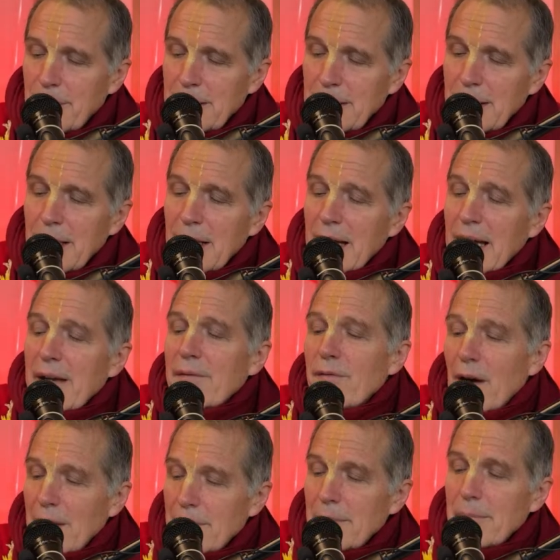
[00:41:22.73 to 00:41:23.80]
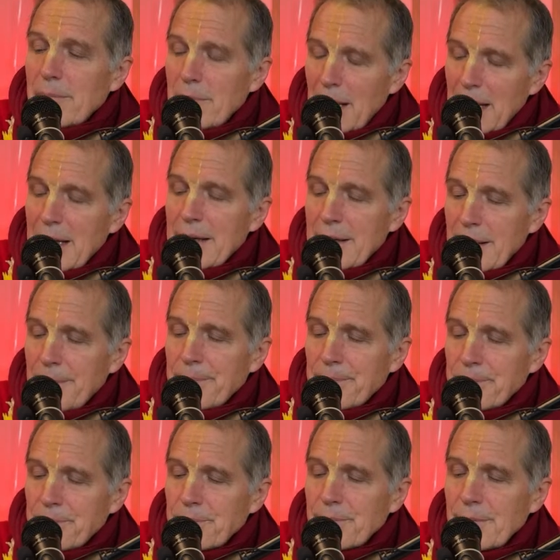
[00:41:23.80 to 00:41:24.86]
And, and one man,
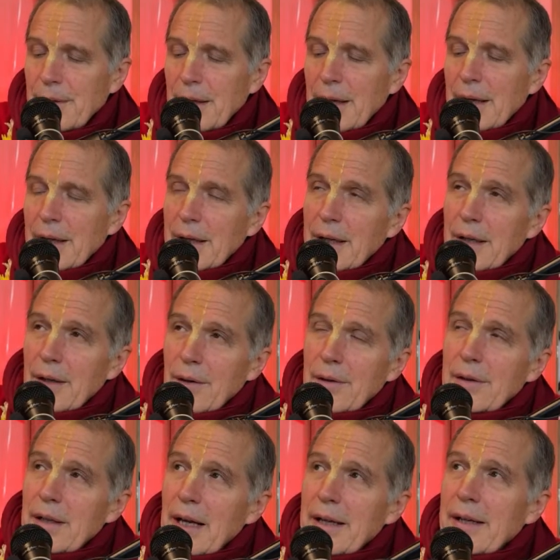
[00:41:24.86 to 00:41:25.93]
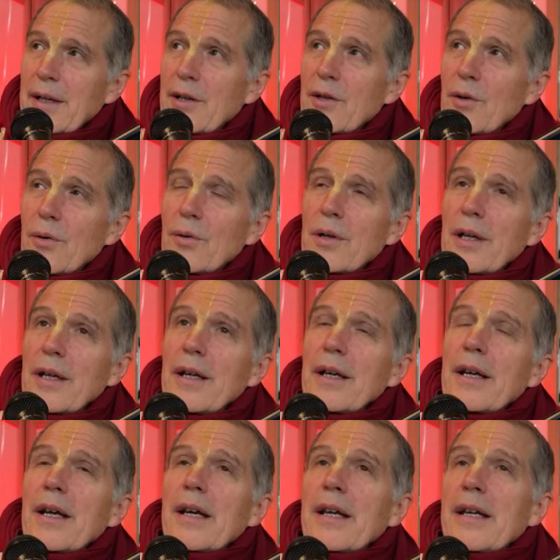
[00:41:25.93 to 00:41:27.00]
mm, he looked like a yogi,
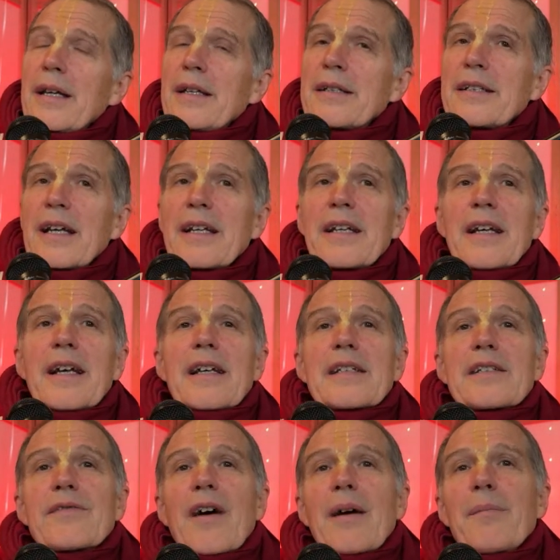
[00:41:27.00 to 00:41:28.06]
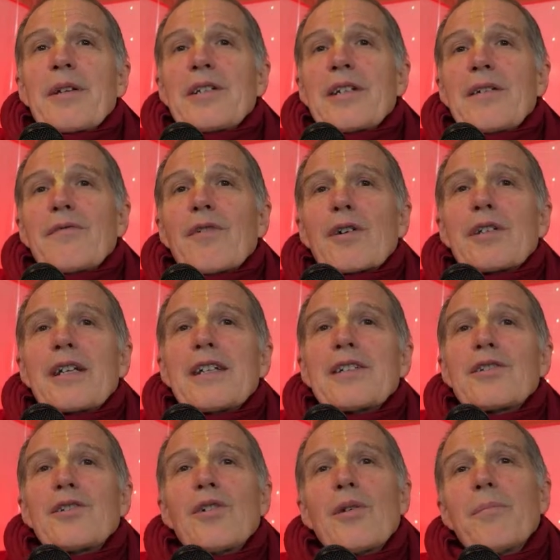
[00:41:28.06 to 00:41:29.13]
he said, "Swamiji, what
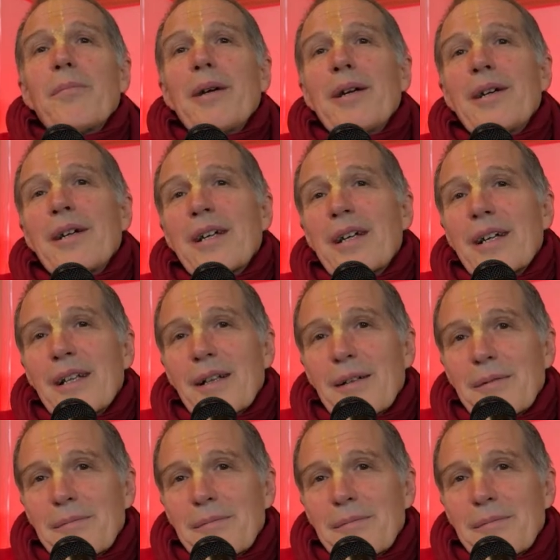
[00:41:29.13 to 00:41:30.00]
is your miracle?